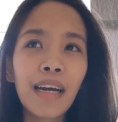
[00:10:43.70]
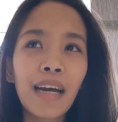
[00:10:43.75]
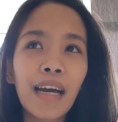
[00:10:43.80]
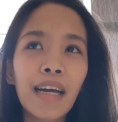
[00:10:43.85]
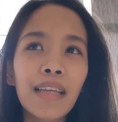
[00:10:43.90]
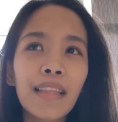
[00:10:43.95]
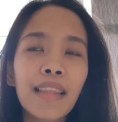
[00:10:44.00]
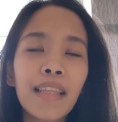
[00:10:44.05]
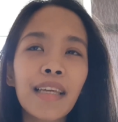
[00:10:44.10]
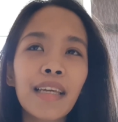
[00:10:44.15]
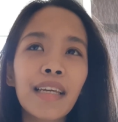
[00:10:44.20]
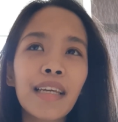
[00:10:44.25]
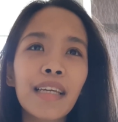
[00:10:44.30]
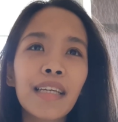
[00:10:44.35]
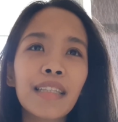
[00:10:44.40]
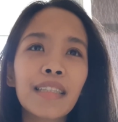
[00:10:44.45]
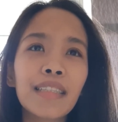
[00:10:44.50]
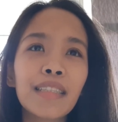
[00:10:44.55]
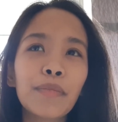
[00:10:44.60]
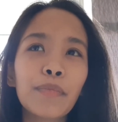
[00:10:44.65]
I think
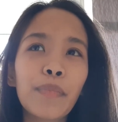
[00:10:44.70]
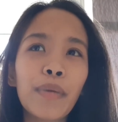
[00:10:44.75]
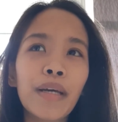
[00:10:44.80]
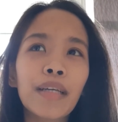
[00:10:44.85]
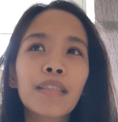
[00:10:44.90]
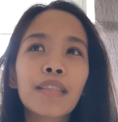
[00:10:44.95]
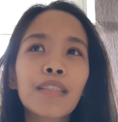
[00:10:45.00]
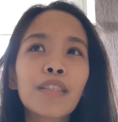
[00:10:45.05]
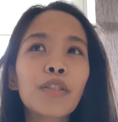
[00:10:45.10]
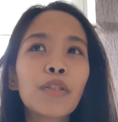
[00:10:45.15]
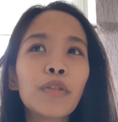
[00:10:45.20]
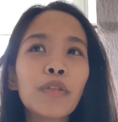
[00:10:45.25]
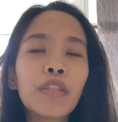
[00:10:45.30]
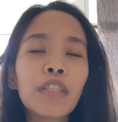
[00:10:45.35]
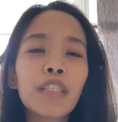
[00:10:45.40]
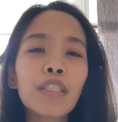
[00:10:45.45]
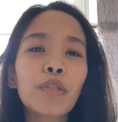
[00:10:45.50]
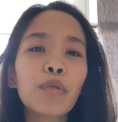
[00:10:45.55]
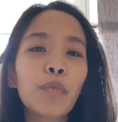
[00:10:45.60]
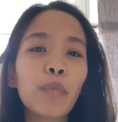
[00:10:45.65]
it's best to
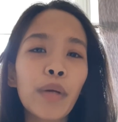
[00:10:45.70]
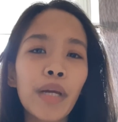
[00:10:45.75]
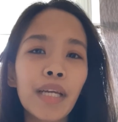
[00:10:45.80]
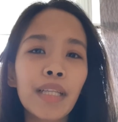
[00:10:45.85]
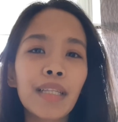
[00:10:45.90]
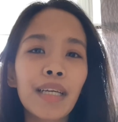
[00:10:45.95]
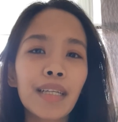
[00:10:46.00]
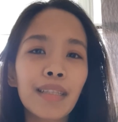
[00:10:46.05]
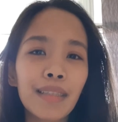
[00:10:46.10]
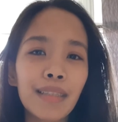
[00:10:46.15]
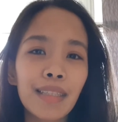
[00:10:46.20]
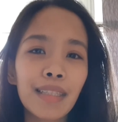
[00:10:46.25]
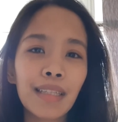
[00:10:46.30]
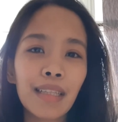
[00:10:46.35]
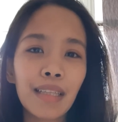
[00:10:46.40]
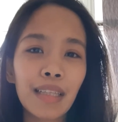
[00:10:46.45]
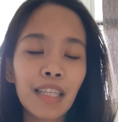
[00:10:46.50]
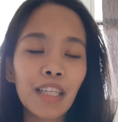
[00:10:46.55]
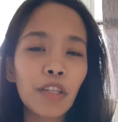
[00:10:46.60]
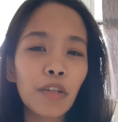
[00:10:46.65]
just wait
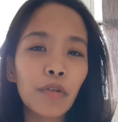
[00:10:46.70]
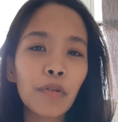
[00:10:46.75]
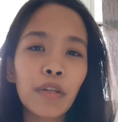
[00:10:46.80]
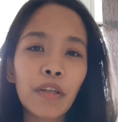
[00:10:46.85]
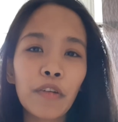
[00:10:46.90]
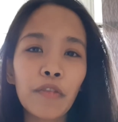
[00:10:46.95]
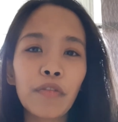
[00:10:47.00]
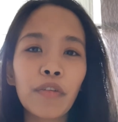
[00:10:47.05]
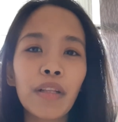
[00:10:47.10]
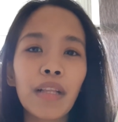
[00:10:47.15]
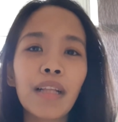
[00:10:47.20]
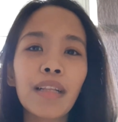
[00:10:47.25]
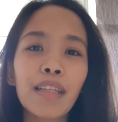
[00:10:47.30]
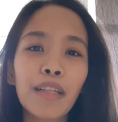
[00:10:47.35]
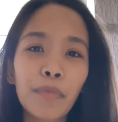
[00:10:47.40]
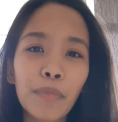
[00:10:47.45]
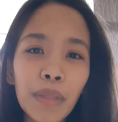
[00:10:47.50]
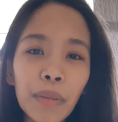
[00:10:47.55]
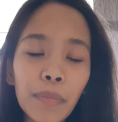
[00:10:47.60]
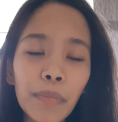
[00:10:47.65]
until, you know, you feel a
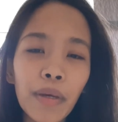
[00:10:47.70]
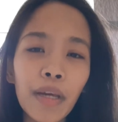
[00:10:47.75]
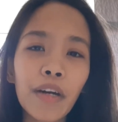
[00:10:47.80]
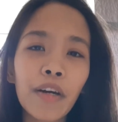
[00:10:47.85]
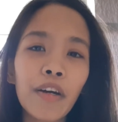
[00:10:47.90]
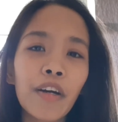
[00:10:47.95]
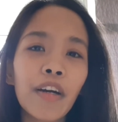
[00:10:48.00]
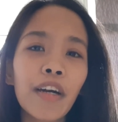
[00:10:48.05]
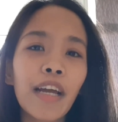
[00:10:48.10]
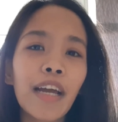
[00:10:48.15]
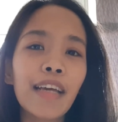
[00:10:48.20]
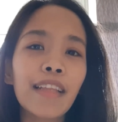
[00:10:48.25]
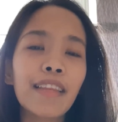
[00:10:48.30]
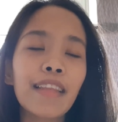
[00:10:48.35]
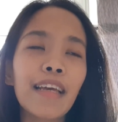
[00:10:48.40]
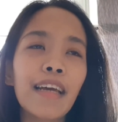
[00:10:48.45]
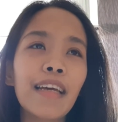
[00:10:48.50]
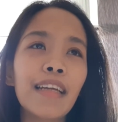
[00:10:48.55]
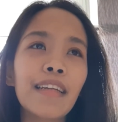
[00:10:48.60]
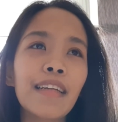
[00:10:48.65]
little bit better and
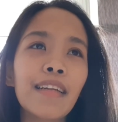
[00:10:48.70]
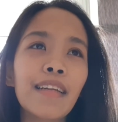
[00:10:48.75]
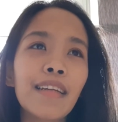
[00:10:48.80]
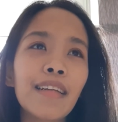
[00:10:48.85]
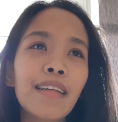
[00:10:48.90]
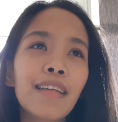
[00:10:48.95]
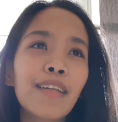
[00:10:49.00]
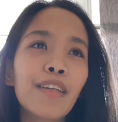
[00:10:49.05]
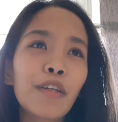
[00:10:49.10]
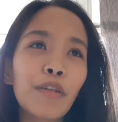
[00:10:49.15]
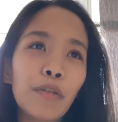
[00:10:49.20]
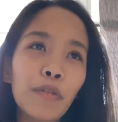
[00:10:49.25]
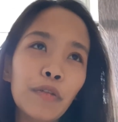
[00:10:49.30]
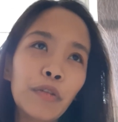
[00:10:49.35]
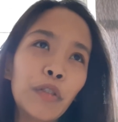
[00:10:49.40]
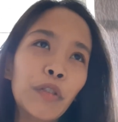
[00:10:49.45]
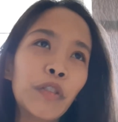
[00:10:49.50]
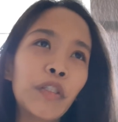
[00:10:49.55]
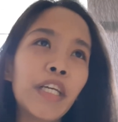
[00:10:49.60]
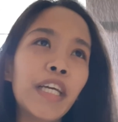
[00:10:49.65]
then go
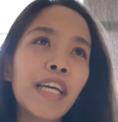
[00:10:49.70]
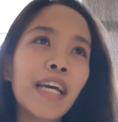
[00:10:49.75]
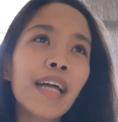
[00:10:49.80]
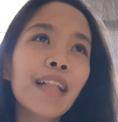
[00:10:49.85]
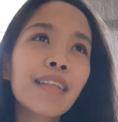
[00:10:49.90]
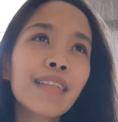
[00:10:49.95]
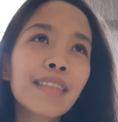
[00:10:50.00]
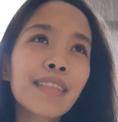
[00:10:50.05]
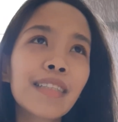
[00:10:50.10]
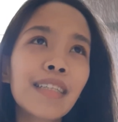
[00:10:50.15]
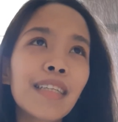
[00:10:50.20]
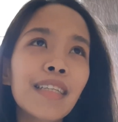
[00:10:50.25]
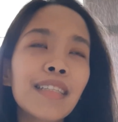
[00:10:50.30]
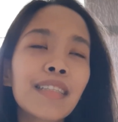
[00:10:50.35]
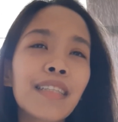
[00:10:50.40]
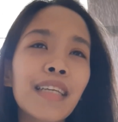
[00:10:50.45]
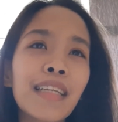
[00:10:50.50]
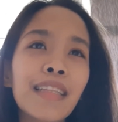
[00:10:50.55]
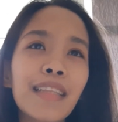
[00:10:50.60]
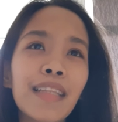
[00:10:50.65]
through
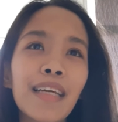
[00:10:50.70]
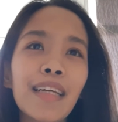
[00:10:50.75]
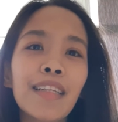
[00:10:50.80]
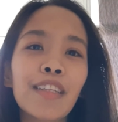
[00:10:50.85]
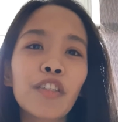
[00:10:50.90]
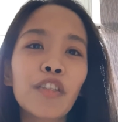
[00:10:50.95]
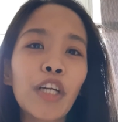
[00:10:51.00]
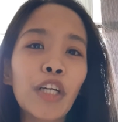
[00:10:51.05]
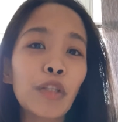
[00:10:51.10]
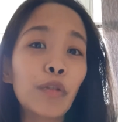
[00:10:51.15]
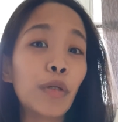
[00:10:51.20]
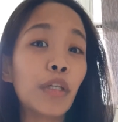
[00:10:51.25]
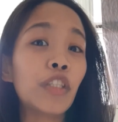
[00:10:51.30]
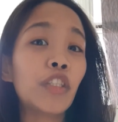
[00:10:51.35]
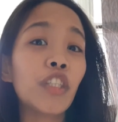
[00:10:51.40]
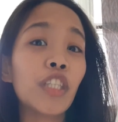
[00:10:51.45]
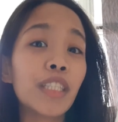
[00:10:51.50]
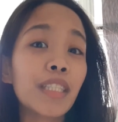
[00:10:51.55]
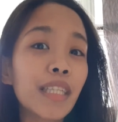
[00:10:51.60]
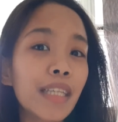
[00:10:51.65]
dialysis and then try to
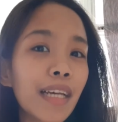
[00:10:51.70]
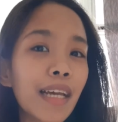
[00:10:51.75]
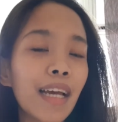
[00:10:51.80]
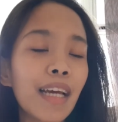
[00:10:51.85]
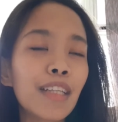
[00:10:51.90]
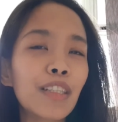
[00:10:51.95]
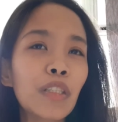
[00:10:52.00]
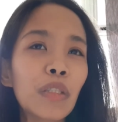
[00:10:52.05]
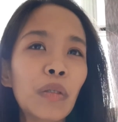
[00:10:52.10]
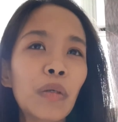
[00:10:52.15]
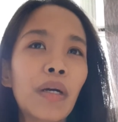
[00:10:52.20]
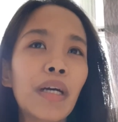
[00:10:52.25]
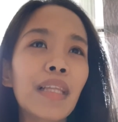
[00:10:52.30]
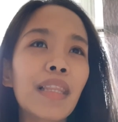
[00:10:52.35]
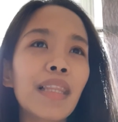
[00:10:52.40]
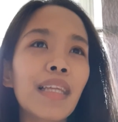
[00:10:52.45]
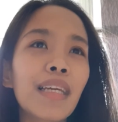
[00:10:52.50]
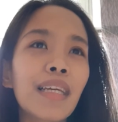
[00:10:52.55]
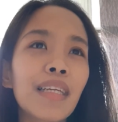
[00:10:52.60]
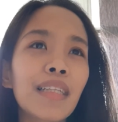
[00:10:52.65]
adjust again. So I
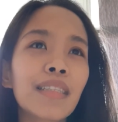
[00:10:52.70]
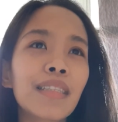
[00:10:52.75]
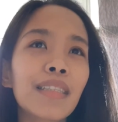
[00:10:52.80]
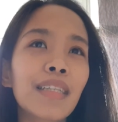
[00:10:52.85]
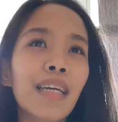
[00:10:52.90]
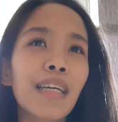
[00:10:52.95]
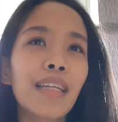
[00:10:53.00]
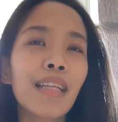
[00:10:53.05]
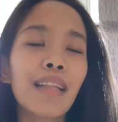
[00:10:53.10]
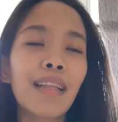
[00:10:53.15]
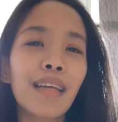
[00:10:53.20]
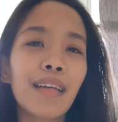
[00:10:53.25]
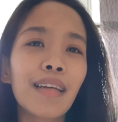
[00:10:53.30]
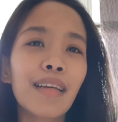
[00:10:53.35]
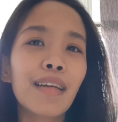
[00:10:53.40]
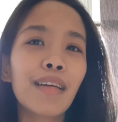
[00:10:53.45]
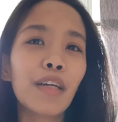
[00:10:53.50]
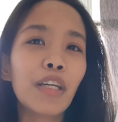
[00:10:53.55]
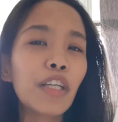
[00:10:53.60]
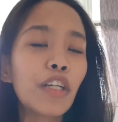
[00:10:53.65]
think it's kinda like,
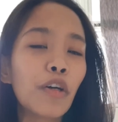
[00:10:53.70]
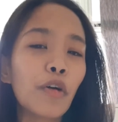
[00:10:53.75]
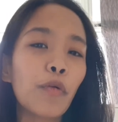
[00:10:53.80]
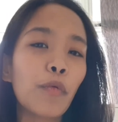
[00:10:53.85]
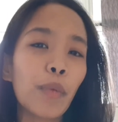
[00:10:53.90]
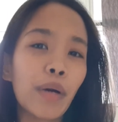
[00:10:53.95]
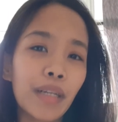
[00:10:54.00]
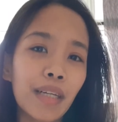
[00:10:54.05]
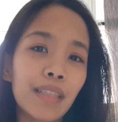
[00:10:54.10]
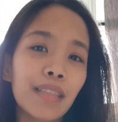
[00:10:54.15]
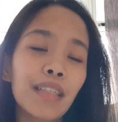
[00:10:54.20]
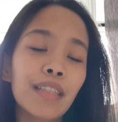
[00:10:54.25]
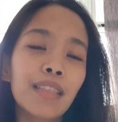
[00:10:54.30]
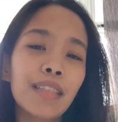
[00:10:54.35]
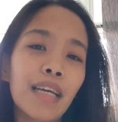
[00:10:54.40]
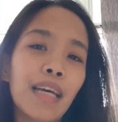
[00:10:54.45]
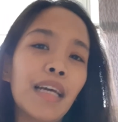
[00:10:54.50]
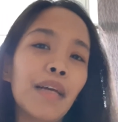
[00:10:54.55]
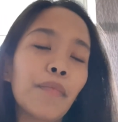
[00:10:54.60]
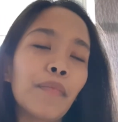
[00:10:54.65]
you know, one at a
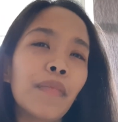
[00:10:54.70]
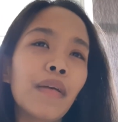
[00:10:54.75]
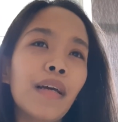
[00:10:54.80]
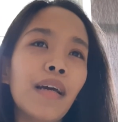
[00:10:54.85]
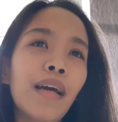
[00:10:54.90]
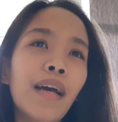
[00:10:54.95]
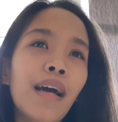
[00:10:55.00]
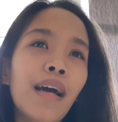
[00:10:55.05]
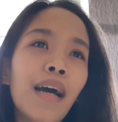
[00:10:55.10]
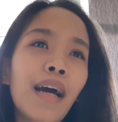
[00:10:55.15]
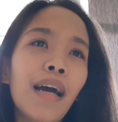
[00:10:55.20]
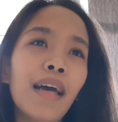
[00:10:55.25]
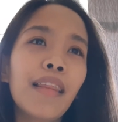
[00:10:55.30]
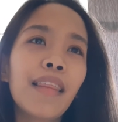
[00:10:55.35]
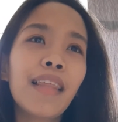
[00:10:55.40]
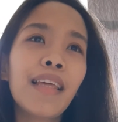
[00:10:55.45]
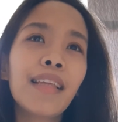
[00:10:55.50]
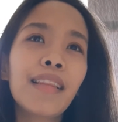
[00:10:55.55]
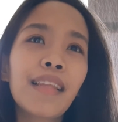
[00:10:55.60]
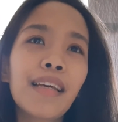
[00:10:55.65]
time. I
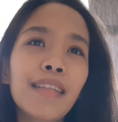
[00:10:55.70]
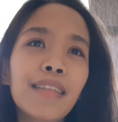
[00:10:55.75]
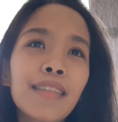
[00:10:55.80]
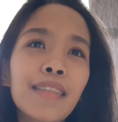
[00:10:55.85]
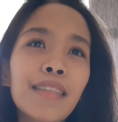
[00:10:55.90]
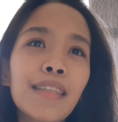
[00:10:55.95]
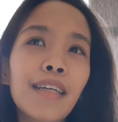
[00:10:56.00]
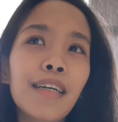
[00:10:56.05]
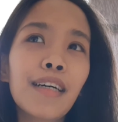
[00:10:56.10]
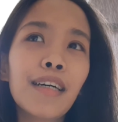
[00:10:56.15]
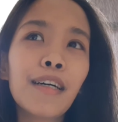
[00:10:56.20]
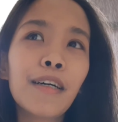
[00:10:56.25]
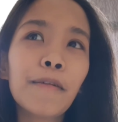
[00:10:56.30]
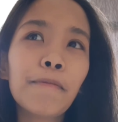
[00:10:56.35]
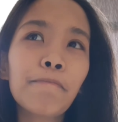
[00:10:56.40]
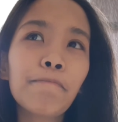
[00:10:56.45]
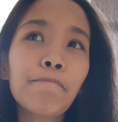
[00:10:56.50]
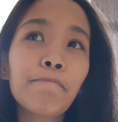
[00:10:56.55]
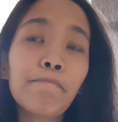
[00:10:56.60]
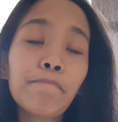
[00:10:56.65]
think that's
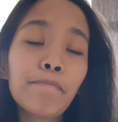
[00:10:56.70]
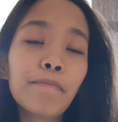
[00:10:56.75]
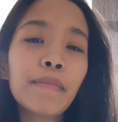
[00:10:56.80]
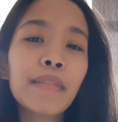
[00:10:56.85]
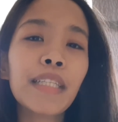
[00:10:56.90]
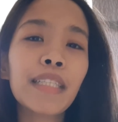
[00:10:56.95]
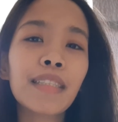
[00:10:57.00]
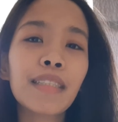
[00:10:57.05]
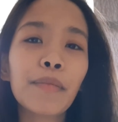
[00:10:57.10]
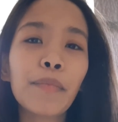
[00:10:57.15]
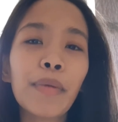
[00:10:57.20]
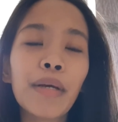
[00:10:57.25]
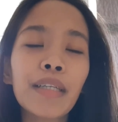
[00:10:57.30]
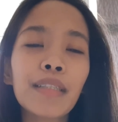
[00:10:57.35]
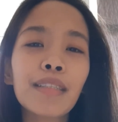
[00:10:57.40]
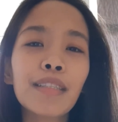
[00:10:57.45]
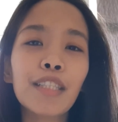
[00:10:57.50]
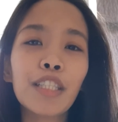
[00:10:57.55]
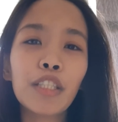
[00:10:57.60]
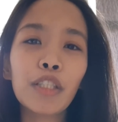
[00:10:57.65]
the
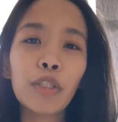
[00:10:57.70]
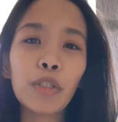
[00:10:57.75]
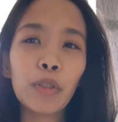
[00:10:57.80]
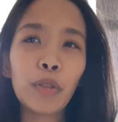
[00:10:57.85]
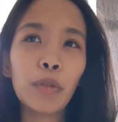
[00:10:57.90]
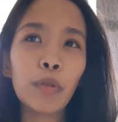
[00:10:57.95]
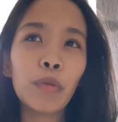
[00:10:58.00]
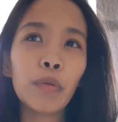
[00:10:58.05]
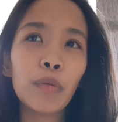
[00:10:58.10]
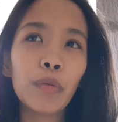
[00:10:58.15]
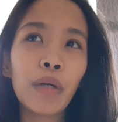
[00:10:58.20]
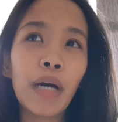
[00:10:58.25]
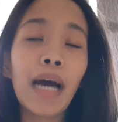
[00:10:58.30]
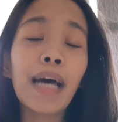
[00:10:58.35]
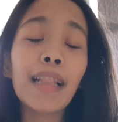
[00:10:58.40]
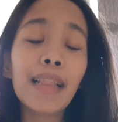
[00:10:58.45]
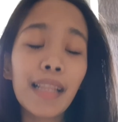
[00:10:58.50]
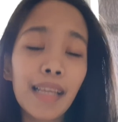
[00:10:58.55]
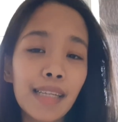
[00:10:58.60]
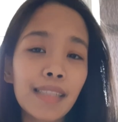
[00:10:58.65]
best thing to do,
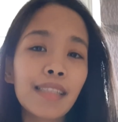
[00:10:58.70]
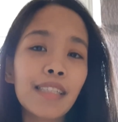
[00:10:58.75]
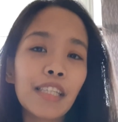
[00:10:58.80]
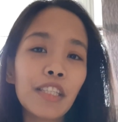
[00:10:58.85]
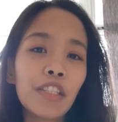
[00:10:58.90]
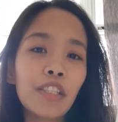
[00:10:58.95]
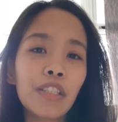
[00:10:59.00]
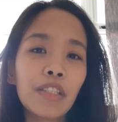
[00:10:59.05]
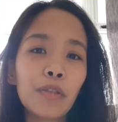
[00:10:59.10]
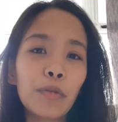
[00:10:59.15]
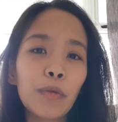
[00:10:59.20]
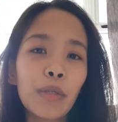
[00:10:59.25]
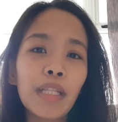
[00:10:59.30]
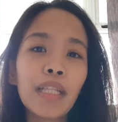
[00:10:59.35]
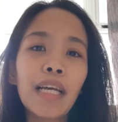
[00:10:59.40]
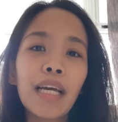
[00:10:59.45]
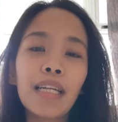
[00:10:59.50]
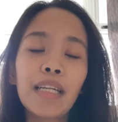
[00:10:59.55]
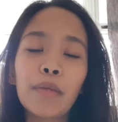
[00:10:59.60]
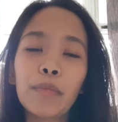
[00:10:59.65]
unless it's
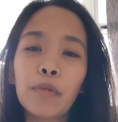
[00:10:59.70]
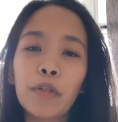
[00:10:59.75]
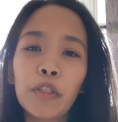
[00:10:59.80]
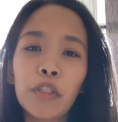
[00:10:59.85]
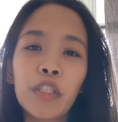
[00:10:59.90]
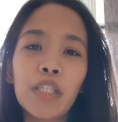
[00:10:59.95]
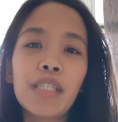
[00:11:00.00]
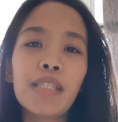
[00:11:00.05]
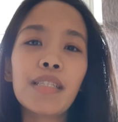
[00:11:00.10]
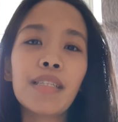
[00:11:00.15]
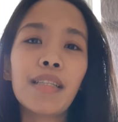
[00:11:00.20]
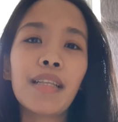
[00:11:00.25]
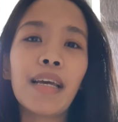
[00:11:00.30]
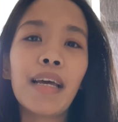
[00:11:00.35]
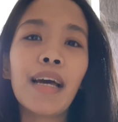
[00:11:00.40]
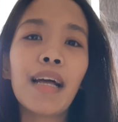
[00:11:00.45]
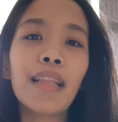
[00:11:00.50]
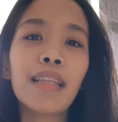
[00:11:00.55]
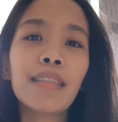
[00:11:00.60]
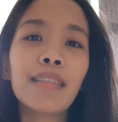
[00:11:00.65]
really an emergency
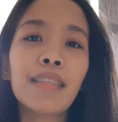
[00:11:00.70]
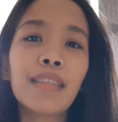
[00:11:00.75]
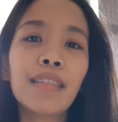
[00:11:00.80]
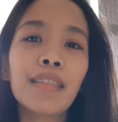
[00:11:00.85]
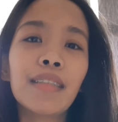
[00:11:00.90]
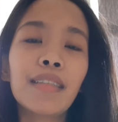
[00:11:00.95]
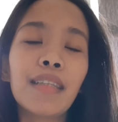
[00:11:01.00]
dialysis,